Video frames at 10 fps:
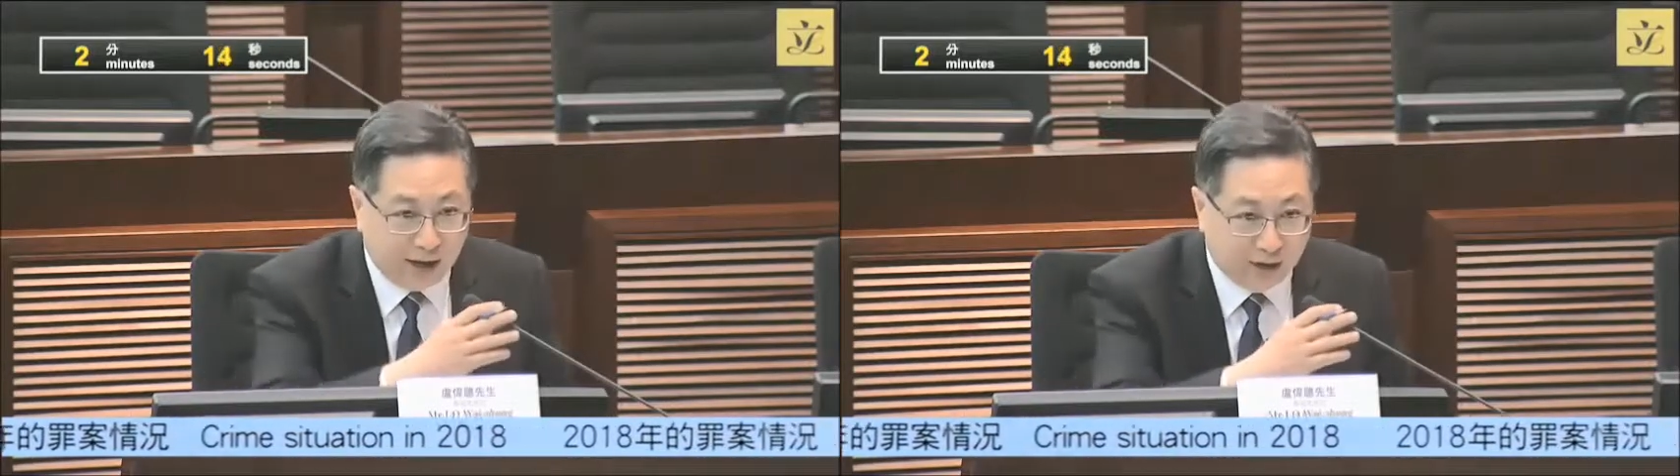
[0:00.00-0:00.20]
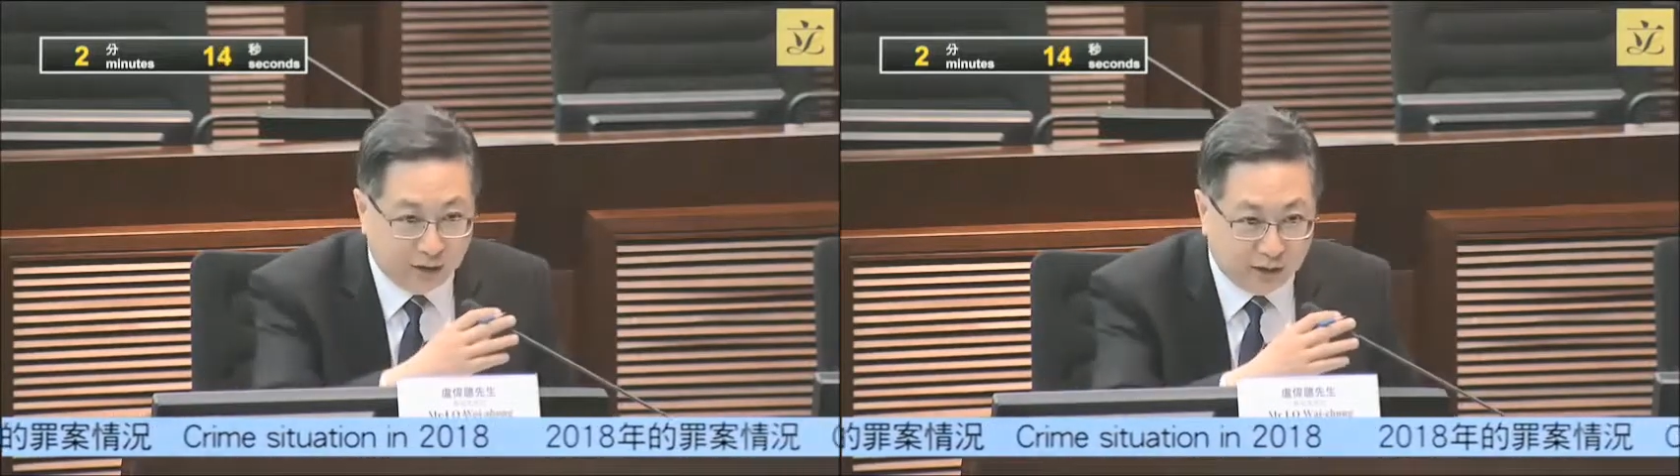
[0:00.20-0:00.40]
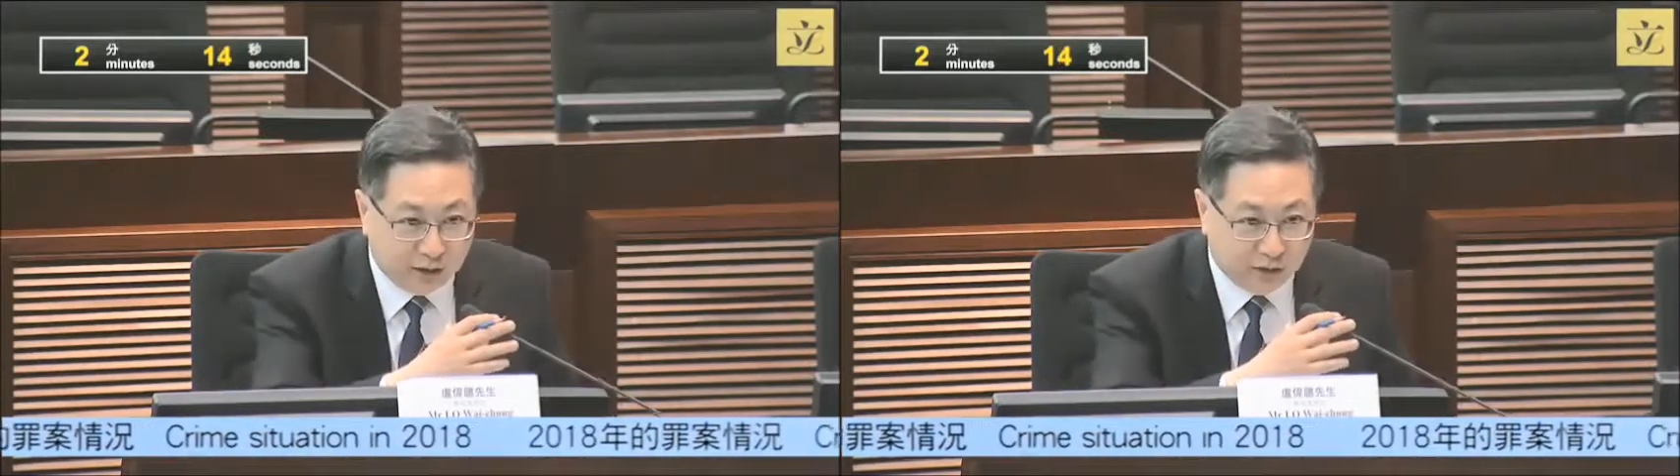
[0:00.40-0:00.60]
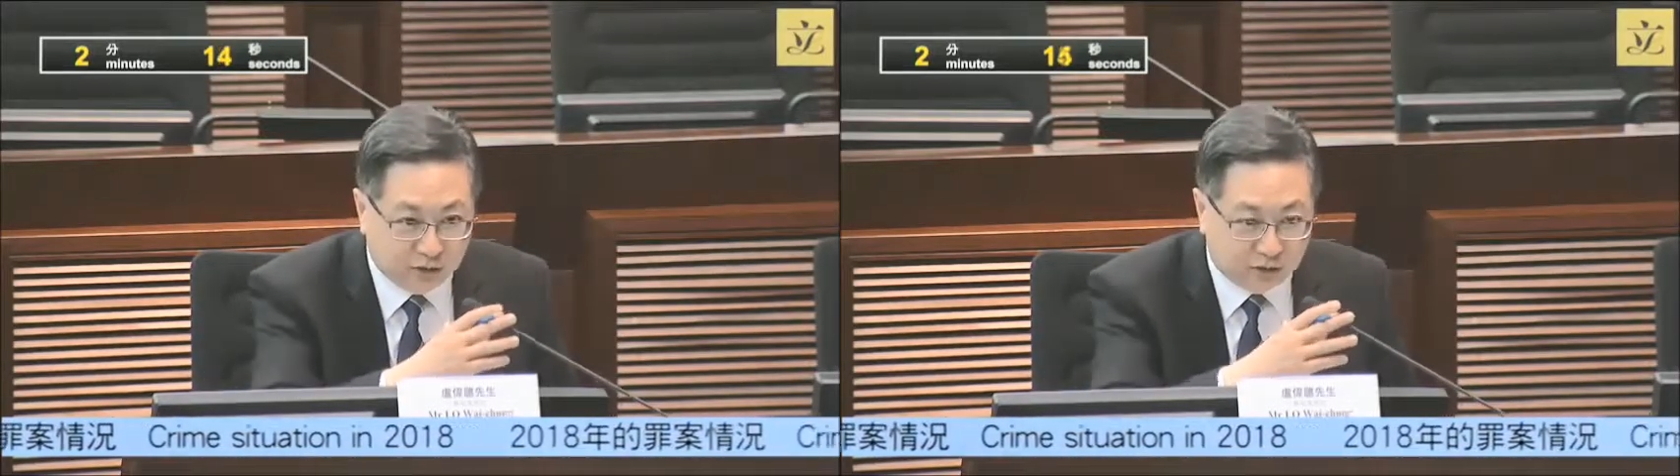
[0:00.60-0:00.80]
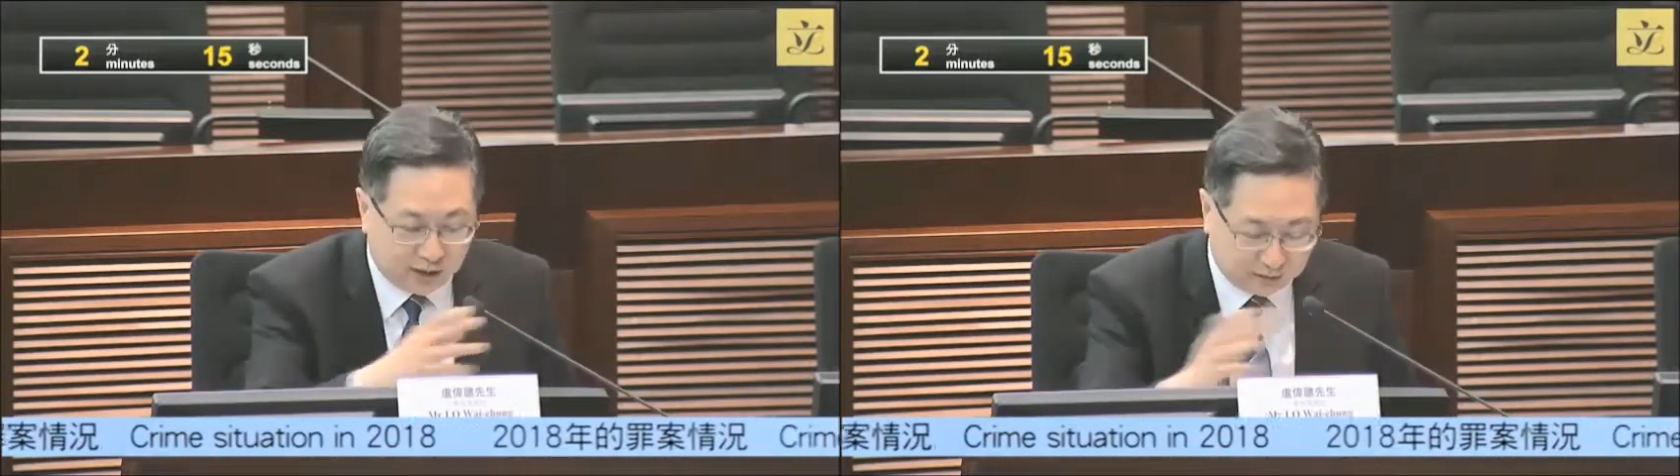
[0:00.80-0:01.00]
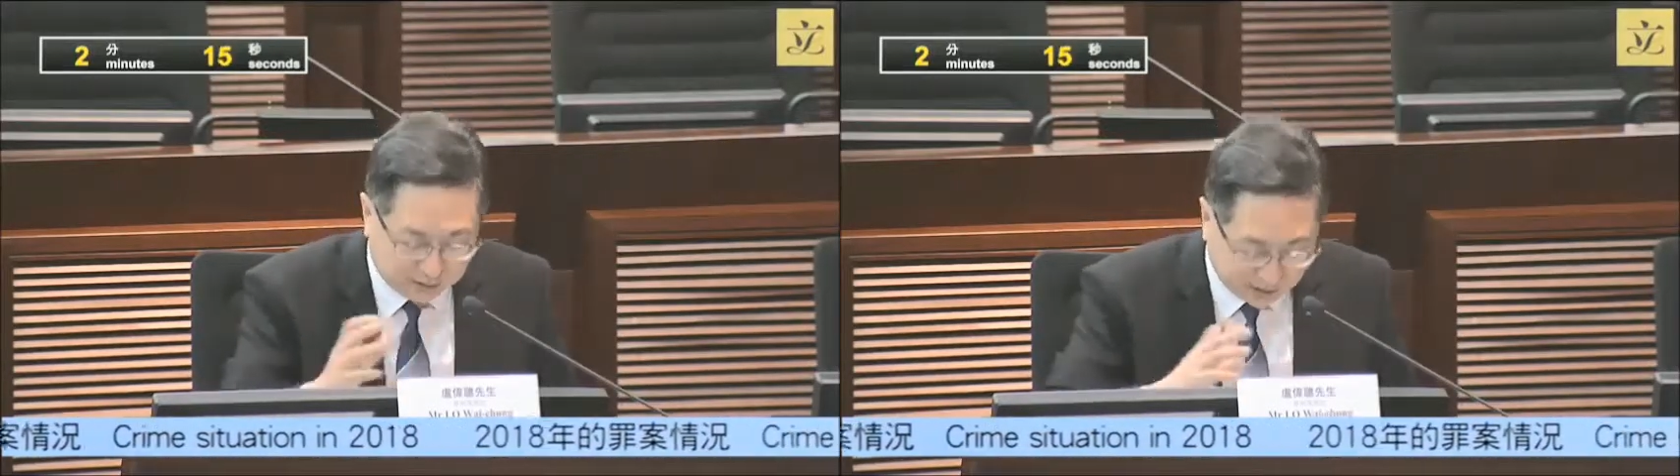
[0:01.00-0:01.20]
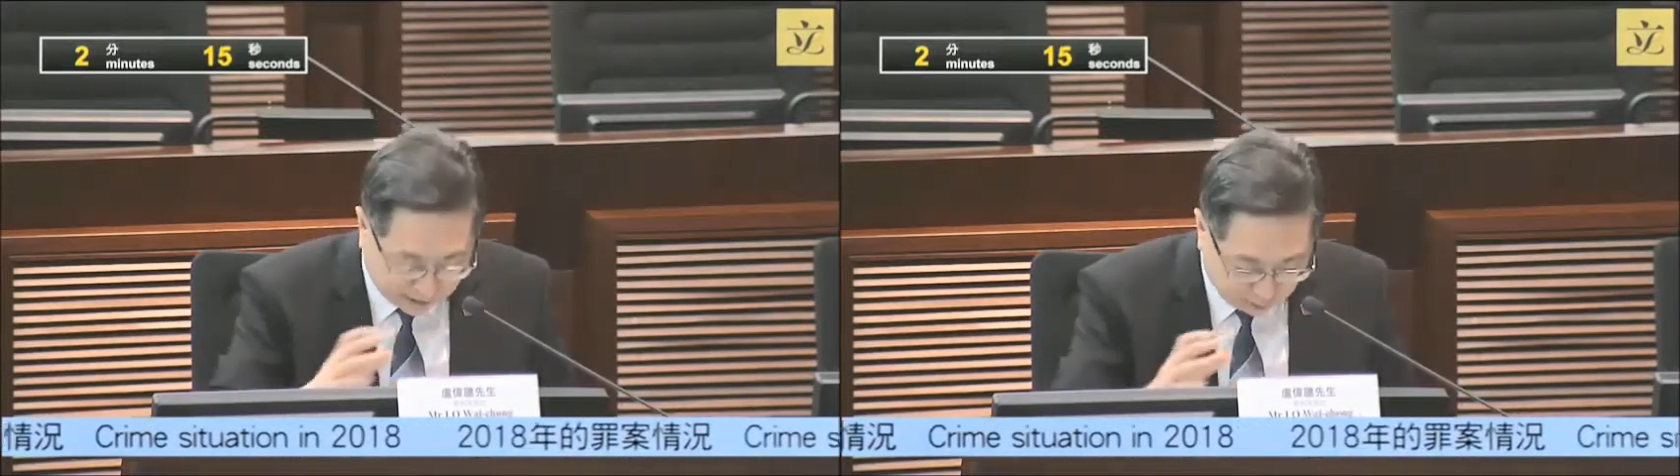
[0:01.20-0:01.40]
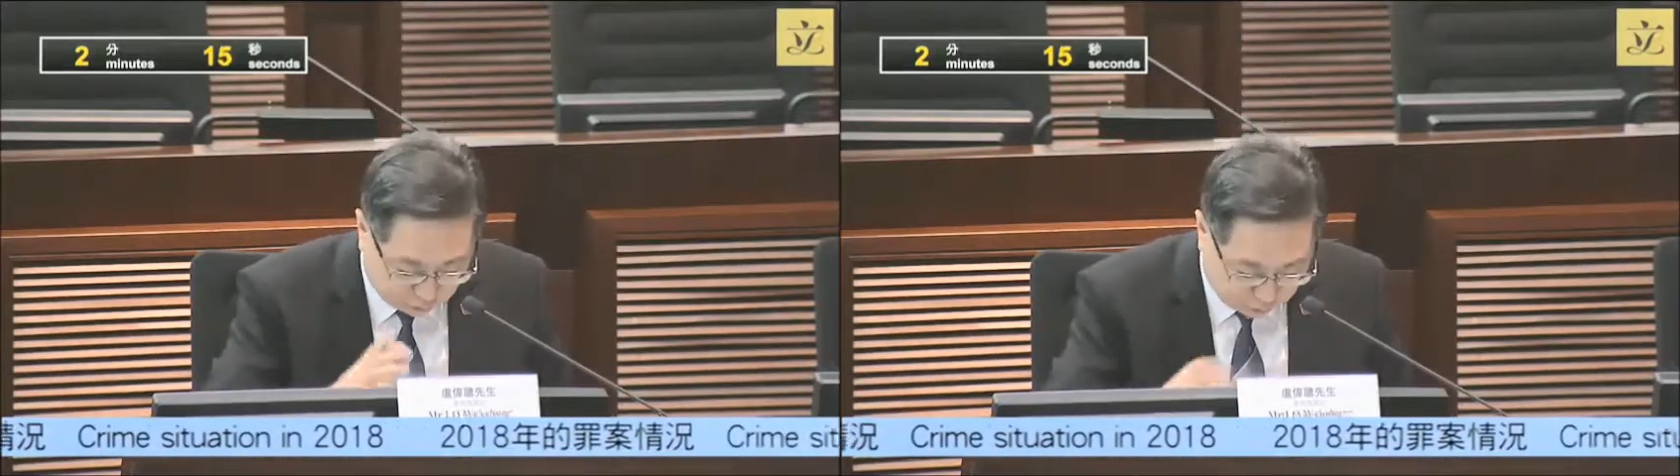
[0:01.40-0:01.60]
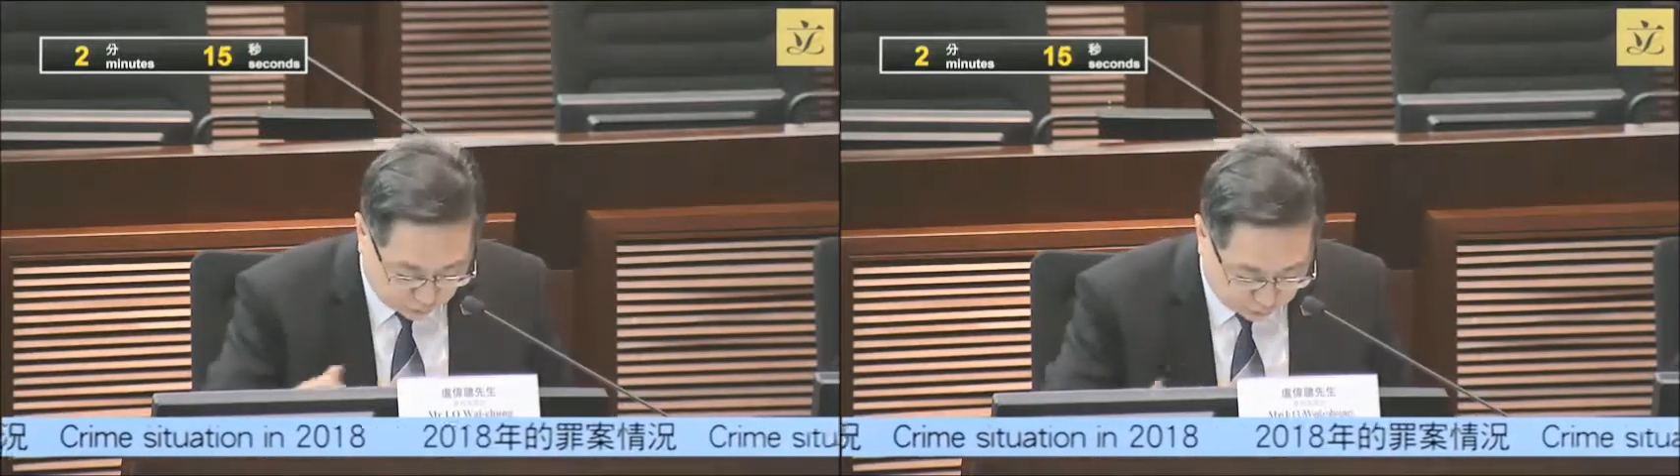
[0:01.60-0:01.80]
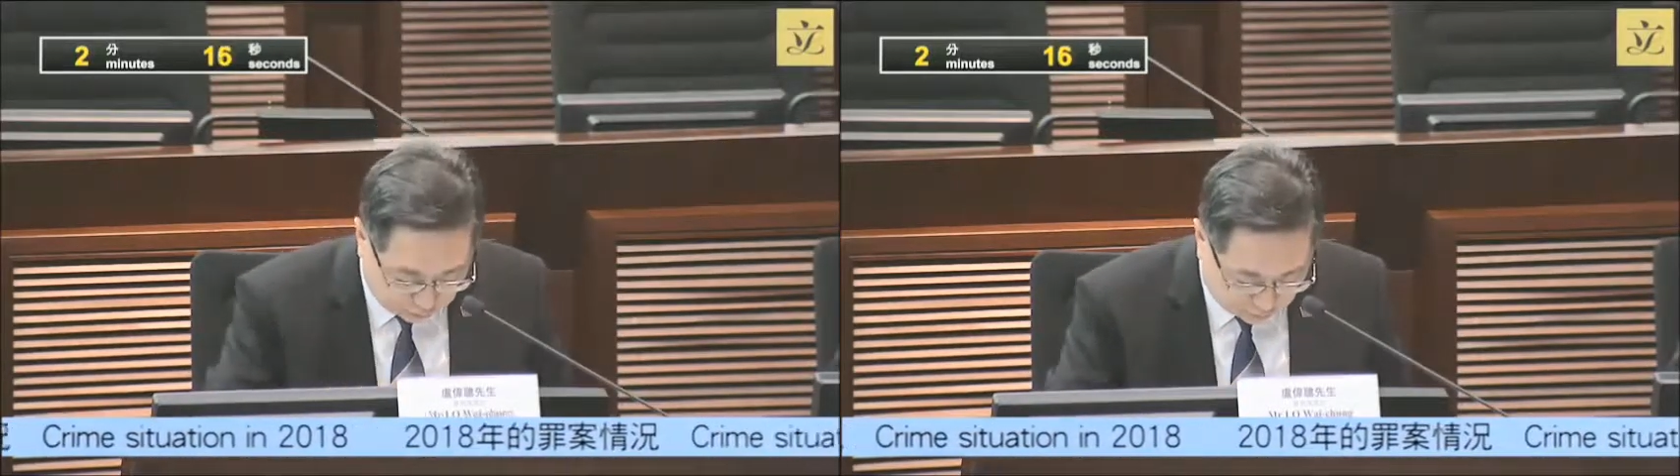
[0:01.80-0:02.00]
involving
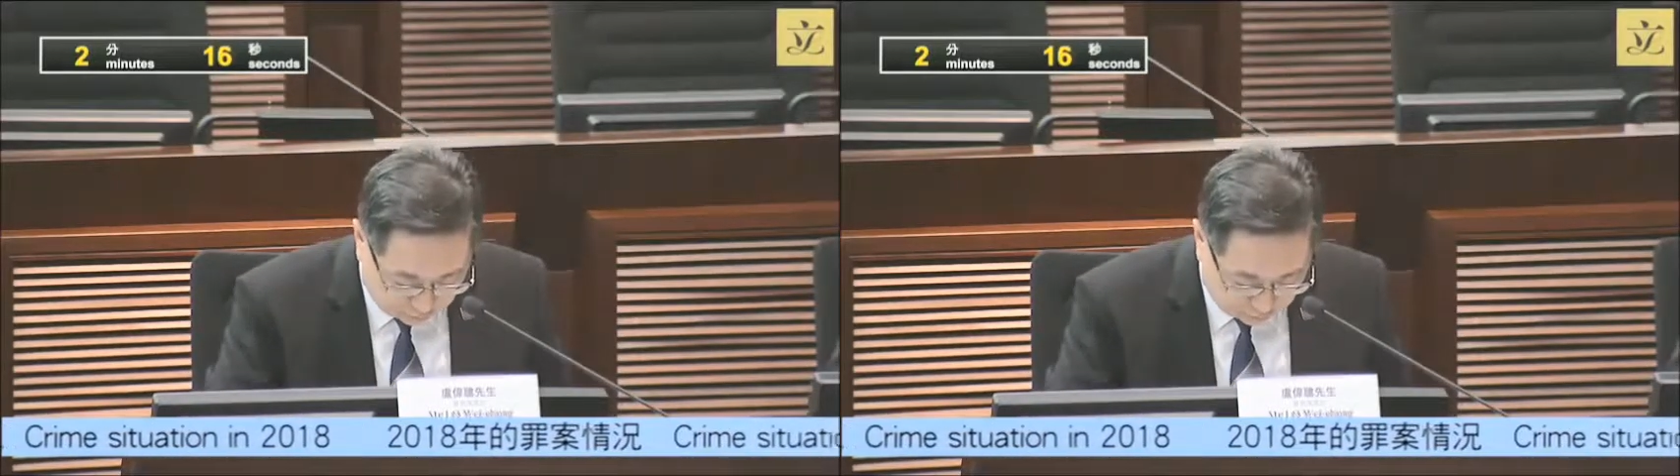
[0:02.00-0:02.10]
deceptions,